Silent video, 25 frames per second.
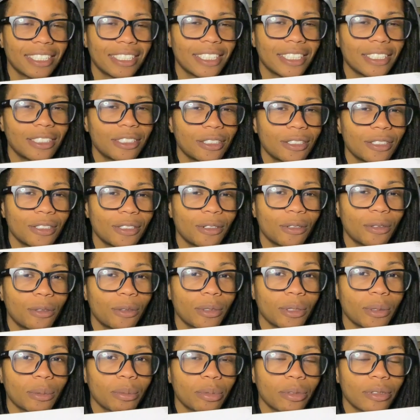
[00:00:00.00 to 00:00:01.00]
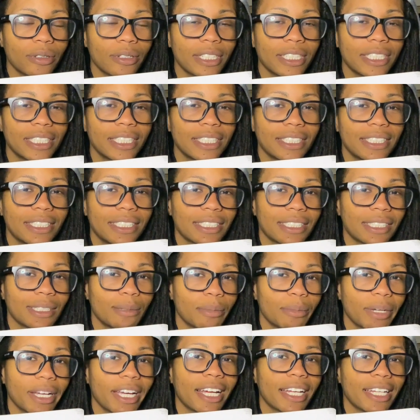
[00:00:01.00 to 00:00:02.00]
digital or printed
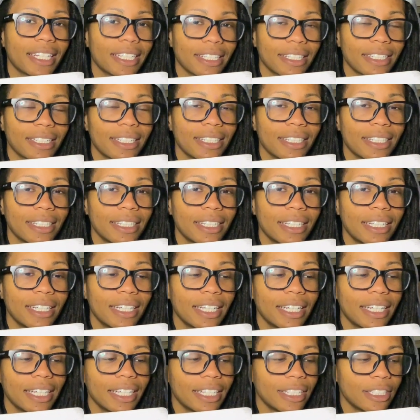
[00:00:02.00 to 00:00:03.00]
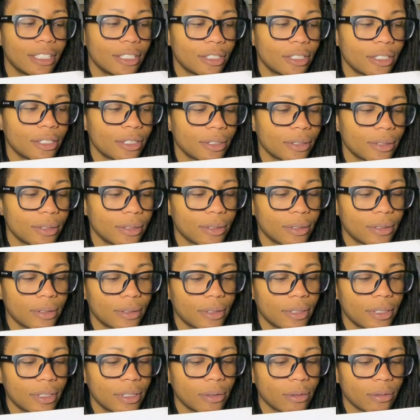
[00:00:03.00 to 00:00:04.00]
schematic
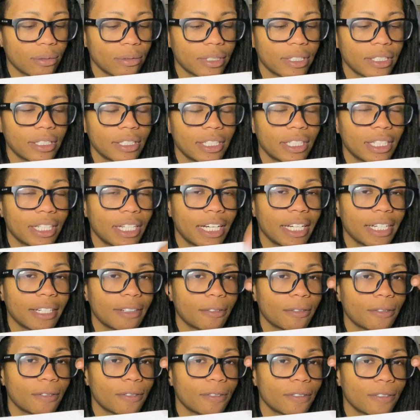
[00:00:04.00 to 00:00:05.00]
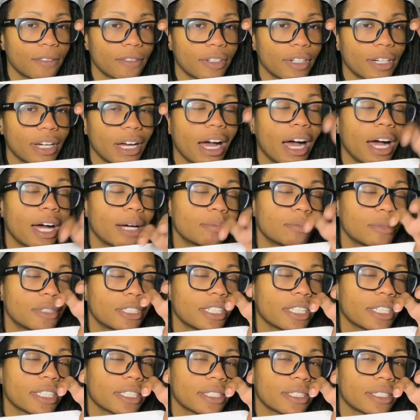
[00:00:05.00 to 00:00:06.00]
into a real life
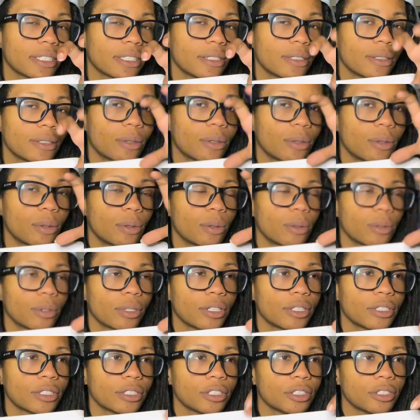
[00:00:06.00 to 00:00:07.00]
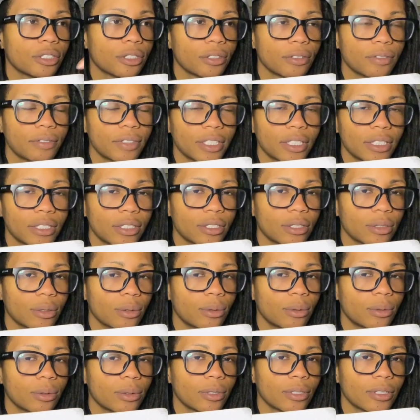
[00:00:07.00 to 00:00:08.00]
object or surface
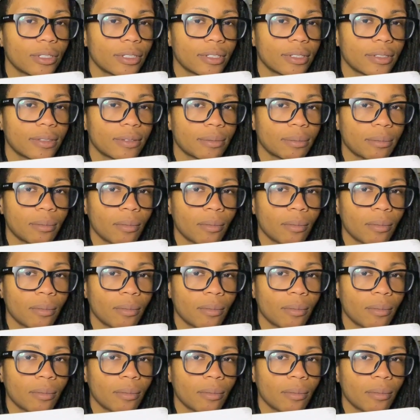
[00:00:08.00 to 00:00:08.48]
or,